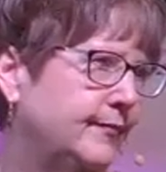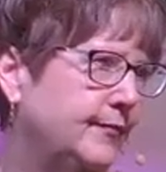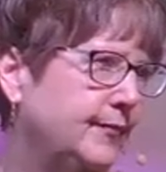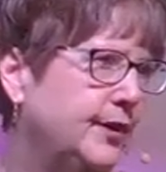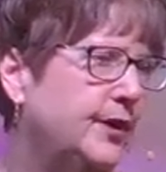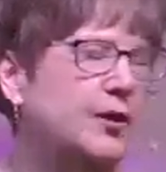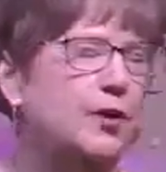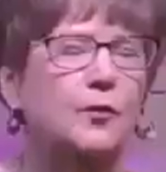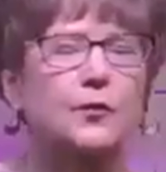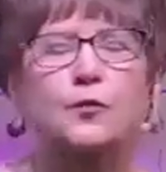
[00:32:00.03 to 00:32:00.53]

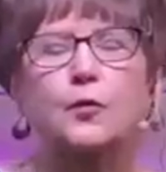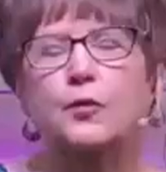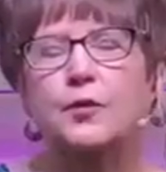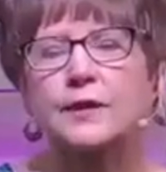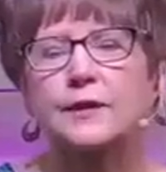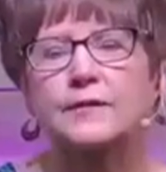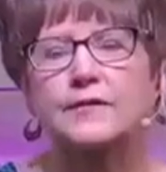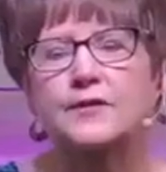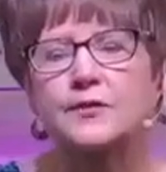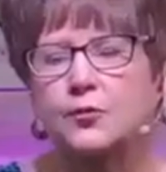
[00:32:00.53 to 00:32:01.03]
You know, if we're
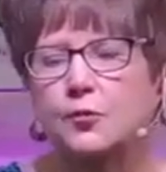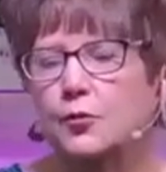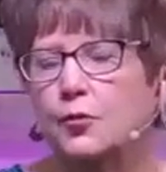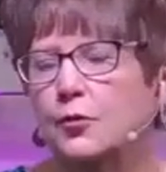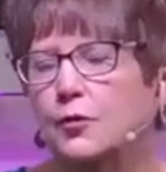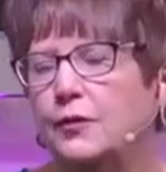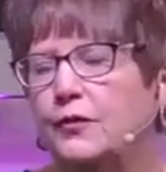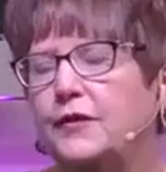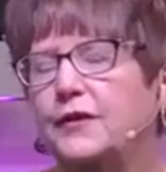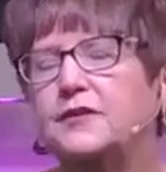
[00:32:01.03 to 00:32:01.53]
in
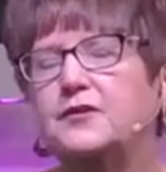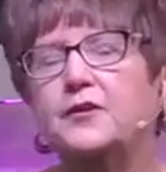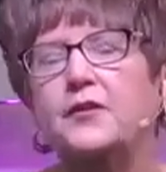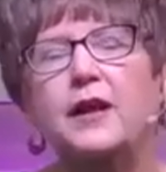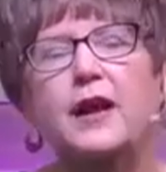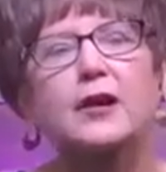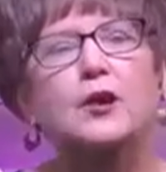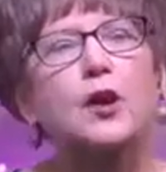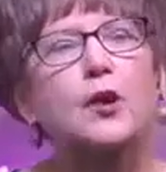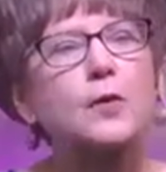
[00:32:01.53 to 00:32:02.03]
school and things are
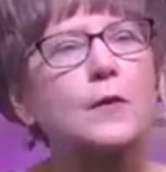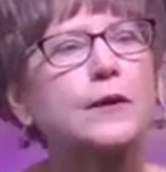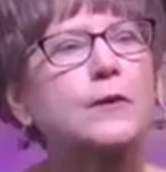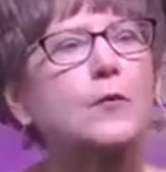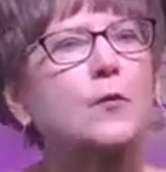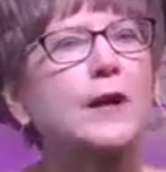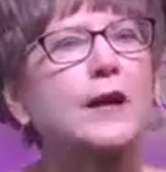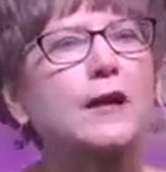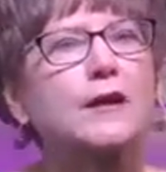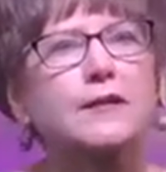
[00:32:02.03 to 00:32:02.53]
not going
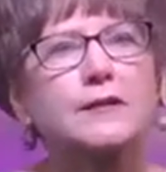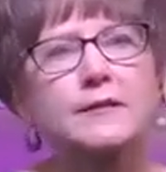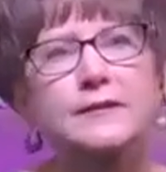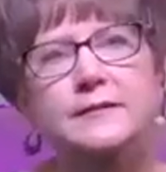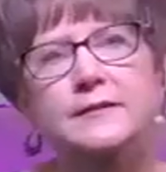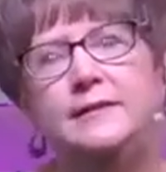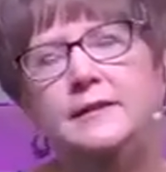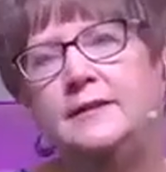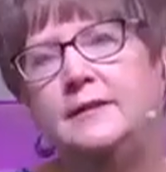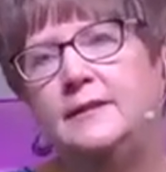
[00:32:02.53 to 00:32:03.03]
well,
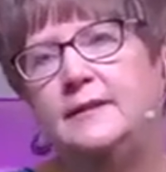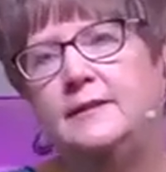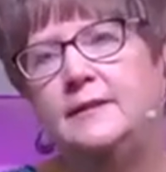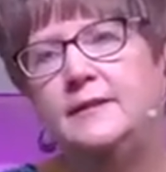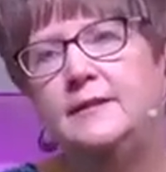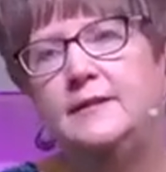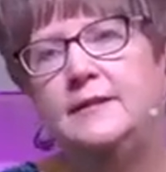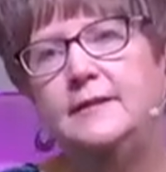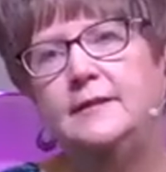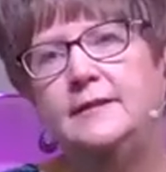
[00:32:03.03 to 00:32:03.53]

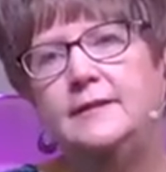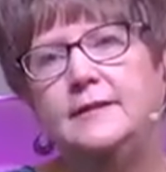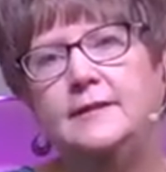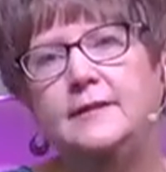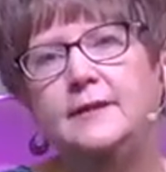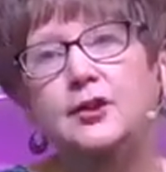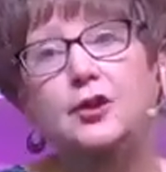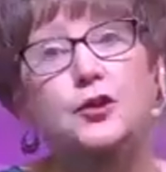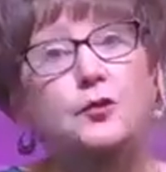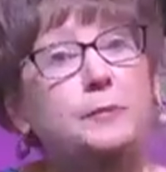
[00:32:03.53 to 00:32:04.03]

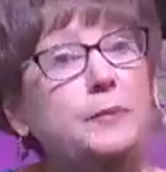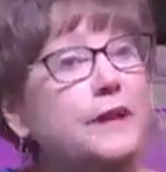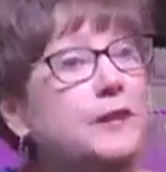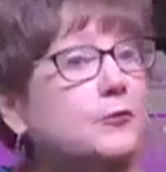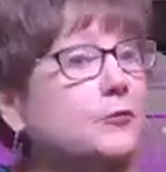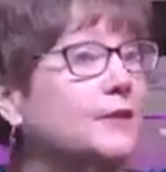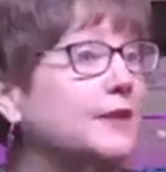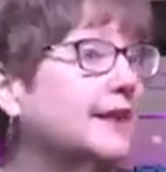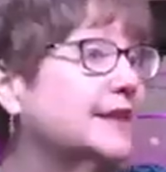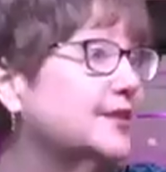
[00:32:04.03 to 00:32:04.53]
could be in
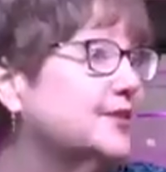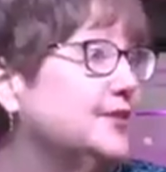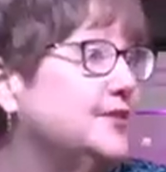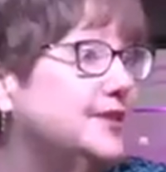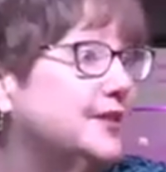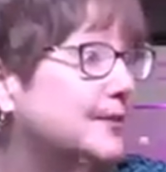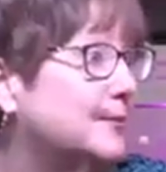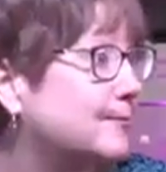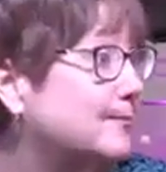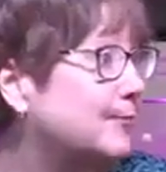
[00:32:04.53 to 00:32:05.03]

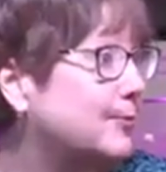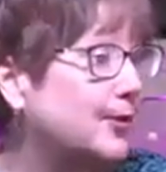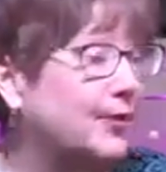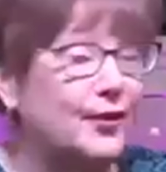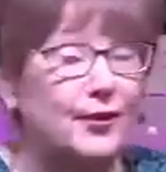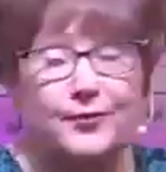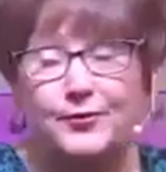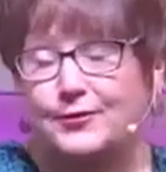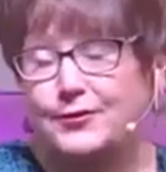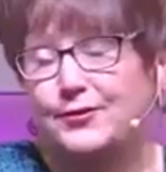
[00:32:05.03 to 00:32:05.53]
relationship with
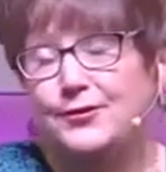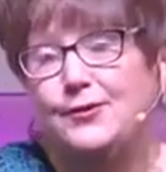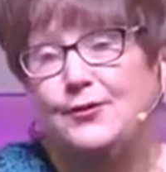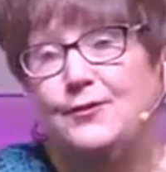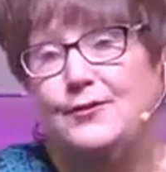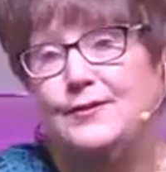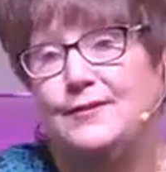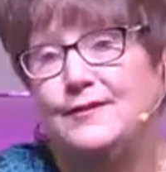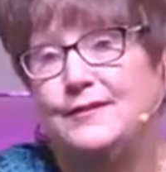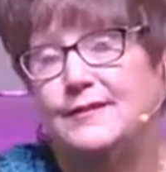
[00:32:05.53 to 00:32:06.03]
other
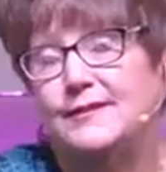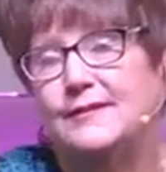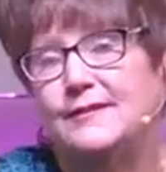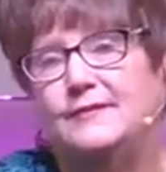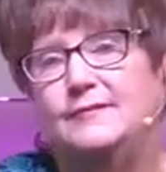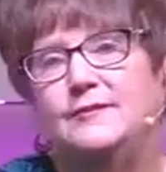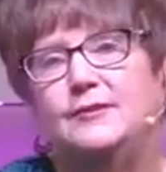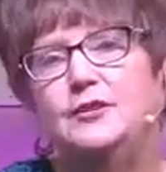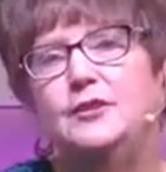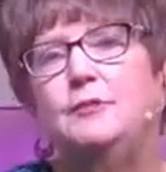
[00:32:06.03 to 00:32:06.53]
students,
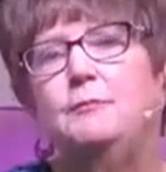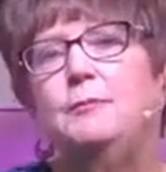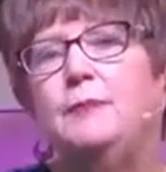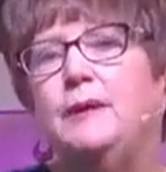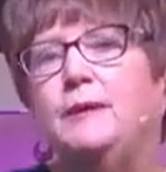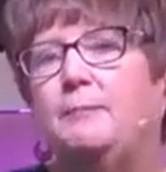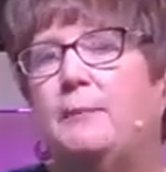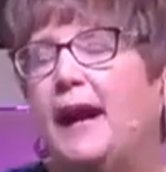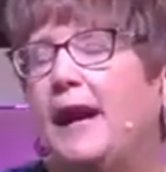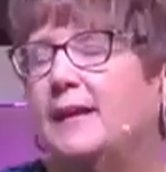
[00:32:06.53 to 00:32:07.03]
could
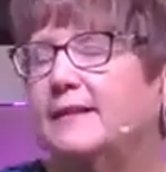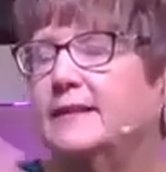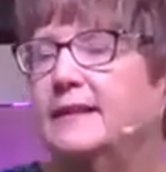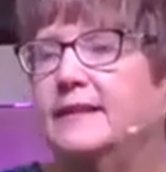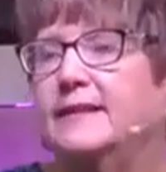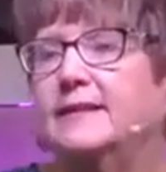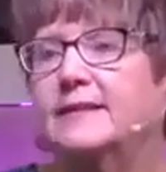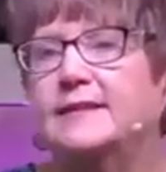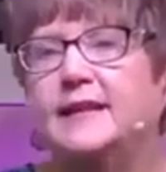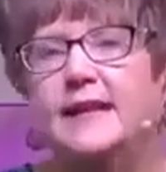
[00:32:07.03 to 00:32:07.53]
be
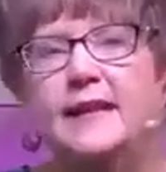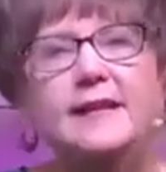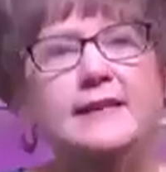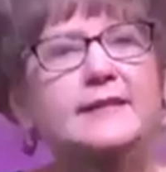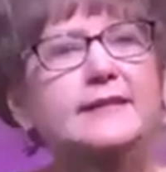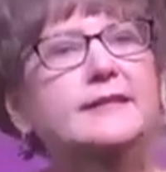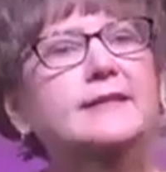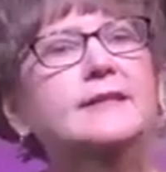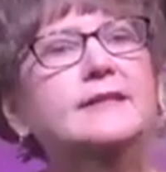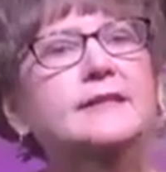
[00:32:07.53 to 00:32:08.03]
passing a
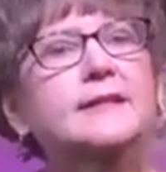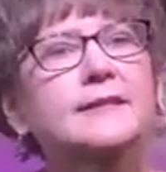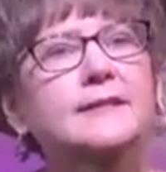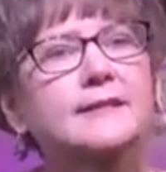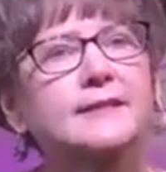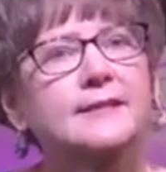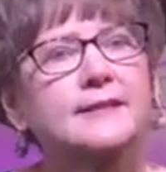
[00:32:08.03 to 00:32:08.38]
test.